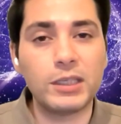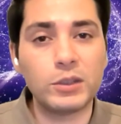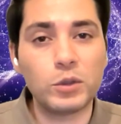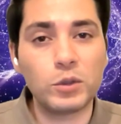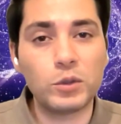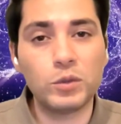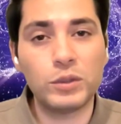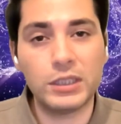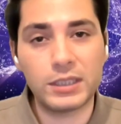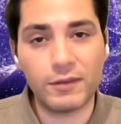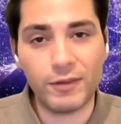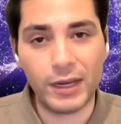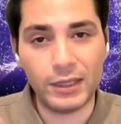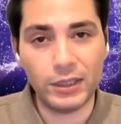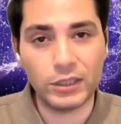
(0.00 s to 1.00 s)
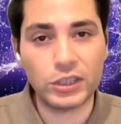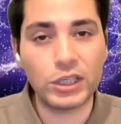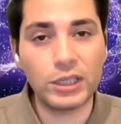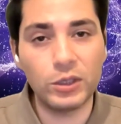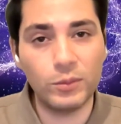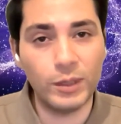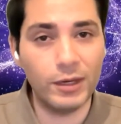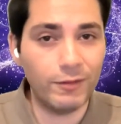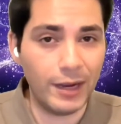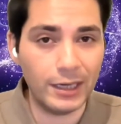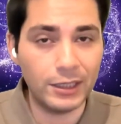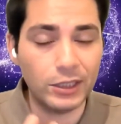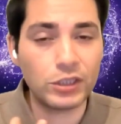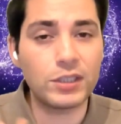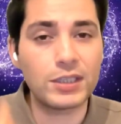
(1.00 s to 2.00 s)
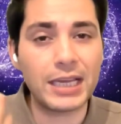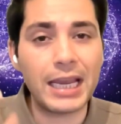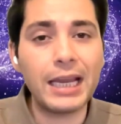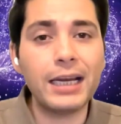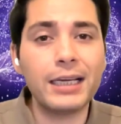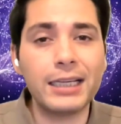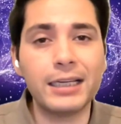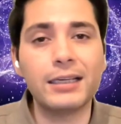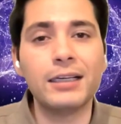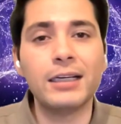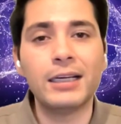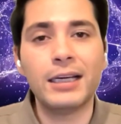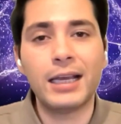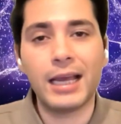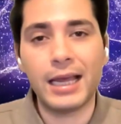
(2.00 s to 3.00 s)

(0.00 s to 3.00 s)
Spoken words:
we need to do this evaluation, human evaluations earlier,